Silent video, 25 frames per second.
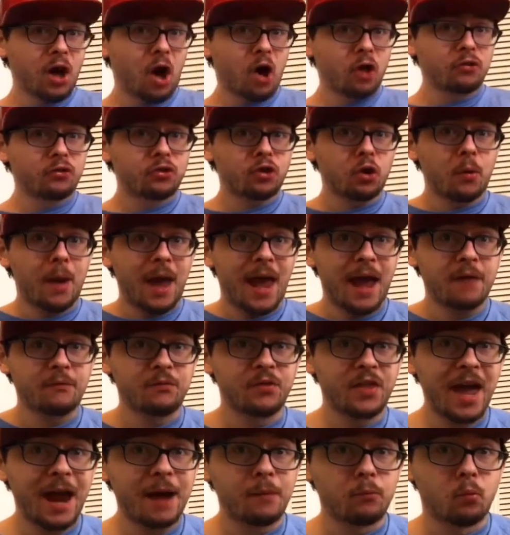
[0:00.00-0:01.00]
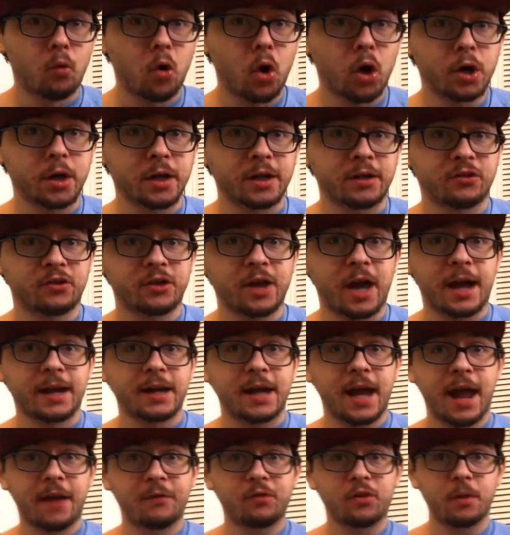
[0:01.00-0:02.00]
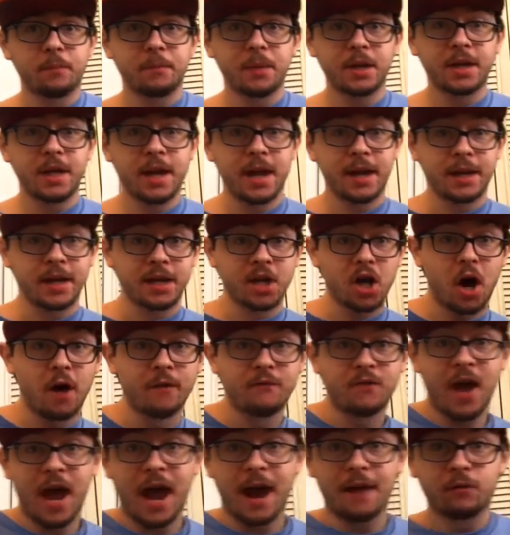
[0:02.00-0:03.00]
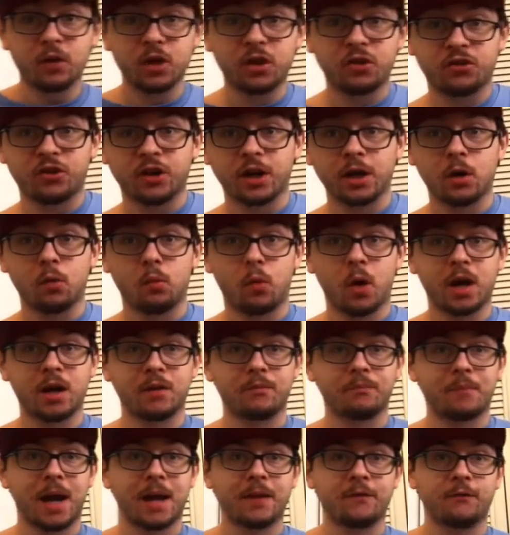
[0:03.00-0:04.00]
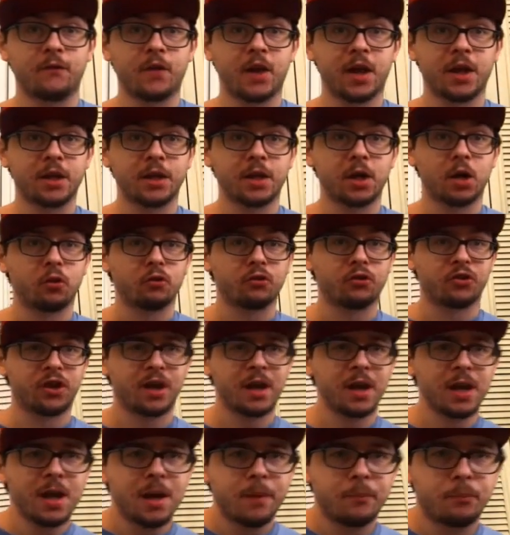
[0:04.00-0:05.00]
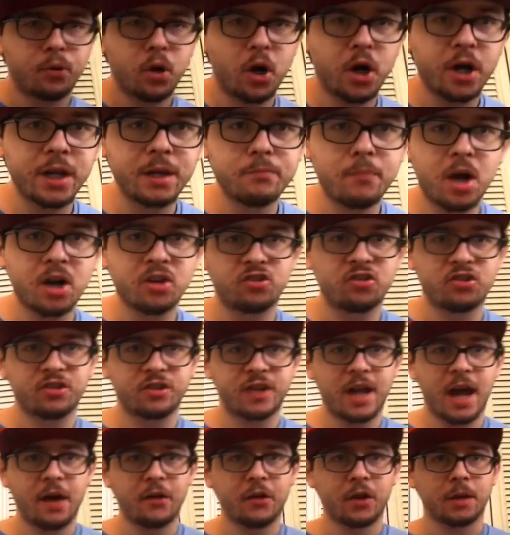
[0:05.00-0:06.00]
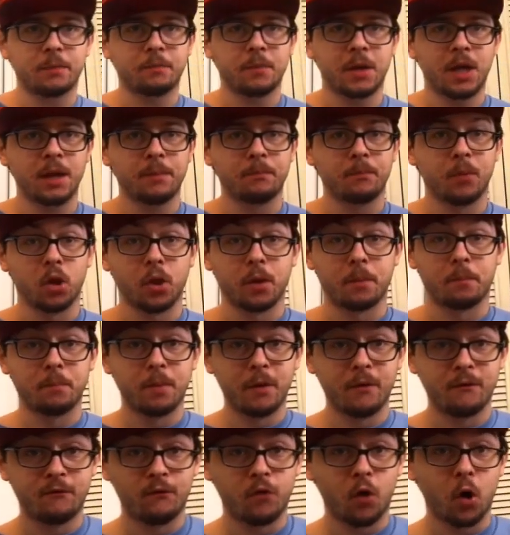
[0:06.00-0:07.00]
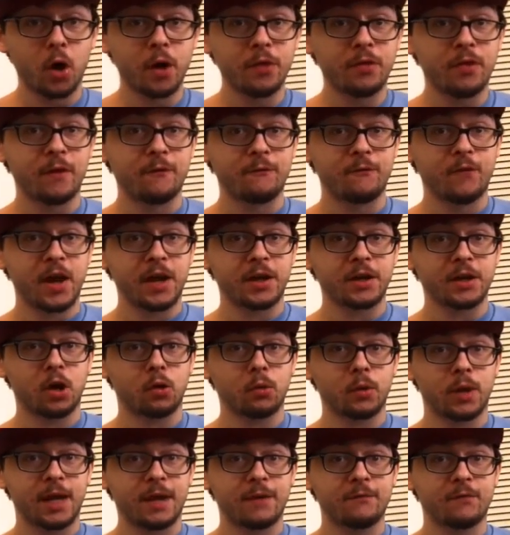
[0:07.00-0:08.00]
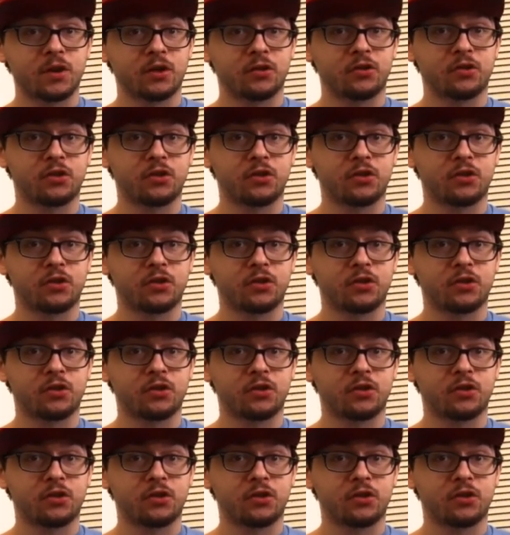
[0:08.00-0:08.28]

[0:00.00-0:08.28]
also have that warning sign at the beginning of every single one of my videos, pretty much telling people before the video even